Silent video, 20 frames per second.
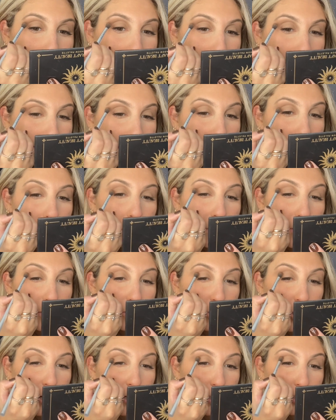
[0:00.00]
It's going to be a
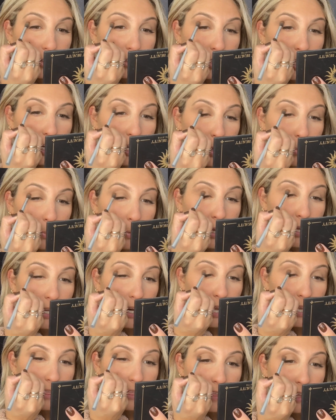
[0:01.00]
dark look, but
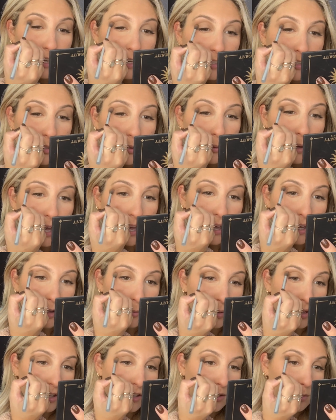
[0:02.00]
I think it's okay
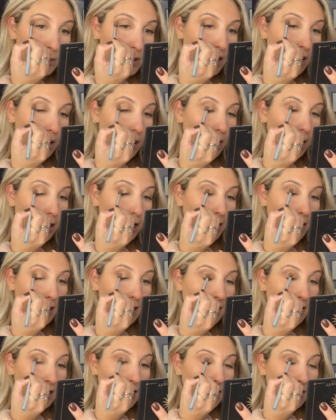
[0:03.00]
because we are
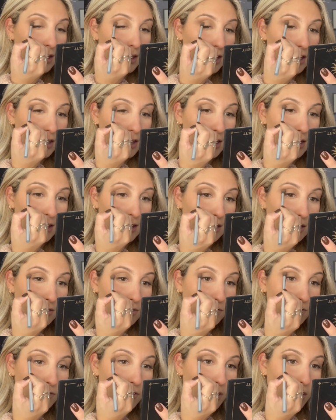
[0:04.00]
in
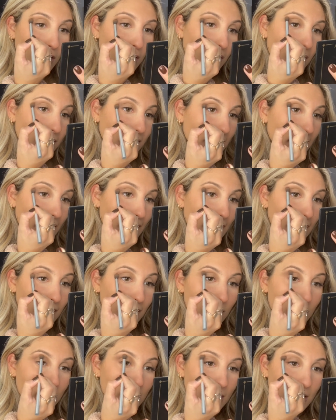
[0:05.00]
fall
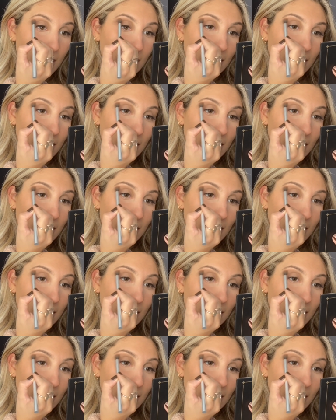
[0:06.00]
now.